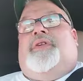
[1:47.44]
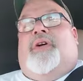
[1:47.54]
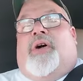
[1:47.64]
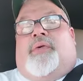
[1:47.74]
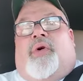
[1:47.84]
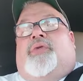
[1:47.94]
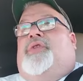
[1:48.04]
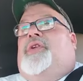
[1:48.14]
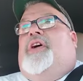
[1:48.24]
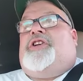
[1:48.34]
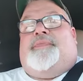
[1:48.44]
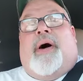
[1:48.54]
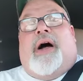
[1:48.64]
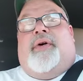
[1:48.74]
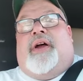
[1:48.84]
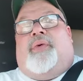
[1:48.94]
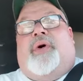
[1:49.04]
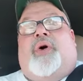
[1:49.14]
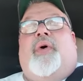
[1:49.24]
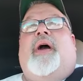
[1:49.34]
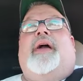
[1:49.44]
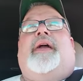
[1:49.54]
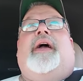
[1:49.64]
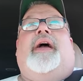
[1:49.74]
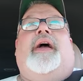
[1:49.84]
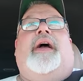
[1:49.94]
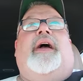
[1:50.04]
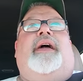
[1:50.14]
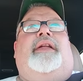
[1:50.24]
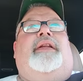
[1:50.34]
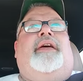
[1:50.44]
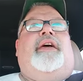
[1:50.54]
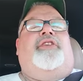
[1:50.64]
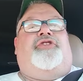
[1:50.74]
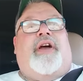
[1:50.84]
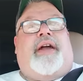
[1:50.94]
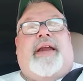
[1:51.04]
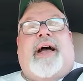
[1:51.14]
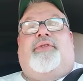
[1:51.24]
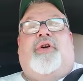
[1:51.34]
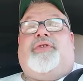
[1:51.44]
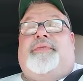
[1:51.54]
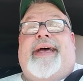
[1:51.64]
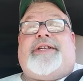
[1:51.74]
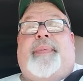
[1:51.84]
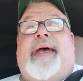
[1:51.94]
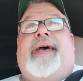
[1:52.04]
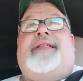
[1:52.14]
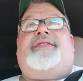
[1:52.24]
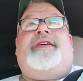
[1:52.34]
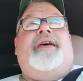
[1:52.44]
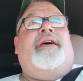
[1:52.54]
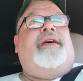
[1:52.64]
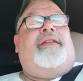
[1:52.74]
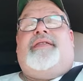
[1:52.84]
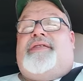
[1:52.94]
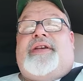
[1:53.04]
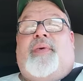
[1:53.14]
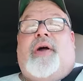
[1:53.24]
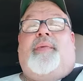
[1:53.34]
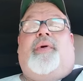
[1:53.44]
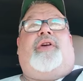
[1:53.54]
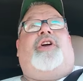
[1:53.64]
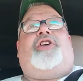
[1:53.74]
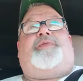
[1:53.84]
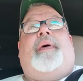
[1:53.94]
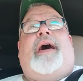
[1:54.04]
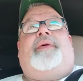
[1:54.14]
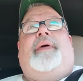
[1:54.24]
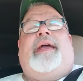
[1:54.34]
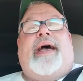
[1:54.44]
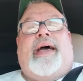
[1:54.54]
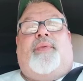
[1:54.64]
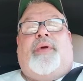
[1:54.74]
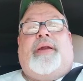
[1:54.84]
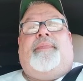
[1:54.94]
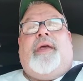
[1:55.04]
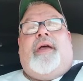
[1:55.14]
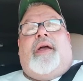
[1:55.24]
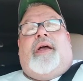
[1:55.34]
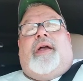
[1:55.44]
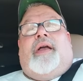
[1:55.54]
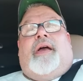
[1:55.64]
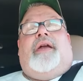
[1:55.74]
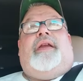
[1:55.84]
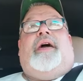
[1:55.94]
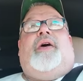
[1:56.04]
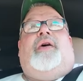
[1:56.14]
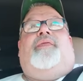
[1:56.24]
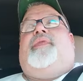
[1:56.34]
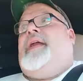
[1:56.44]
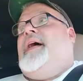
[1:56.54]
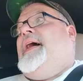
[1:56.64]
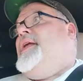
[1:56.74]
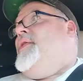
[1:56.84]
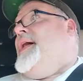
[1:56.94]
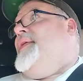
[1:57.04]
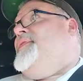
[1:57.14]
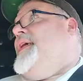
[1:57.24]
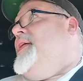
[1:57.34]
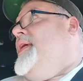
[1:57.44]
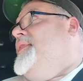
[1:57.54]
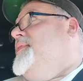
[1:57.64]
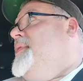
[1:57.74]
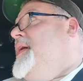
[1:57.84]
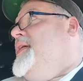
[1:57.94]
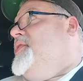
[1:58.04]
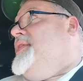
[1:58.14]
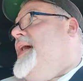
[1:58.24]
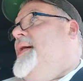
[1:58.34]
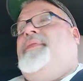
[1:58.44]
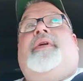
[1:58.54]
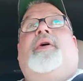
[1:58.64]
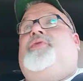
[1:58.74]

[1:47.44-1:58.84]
so I'm going to another spot right here, real quick, and check it out. I'm doing some test pans and see where, where a good spot to be at when I'm, you know, if I don't have I don't have the money or time to go